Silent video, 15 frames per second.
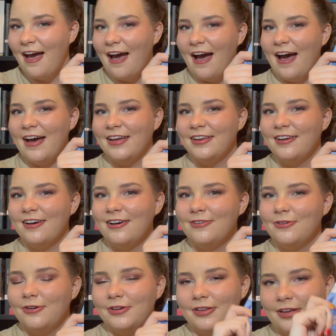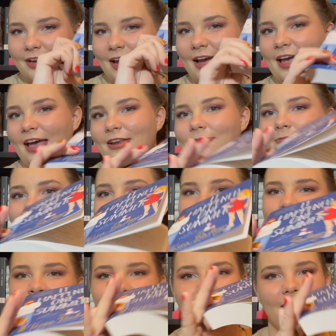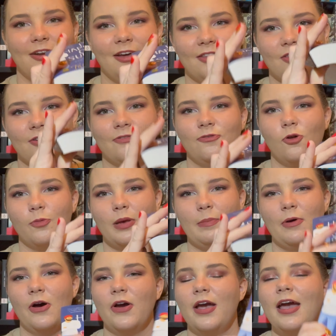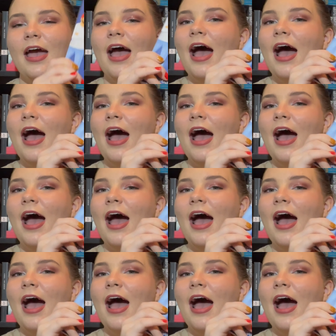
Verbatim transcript: And oh, again, another floppy book.